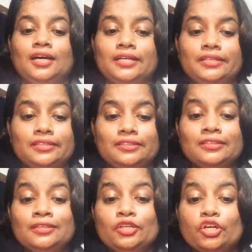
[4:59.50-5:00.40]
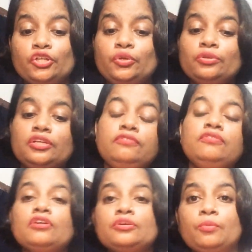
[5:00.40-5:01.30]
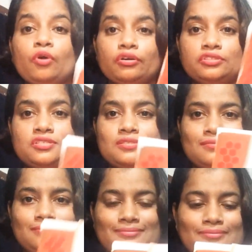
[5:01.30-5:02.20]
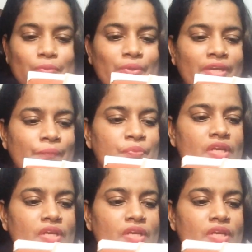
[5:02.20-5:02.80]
under the rotten floorboards. Okay.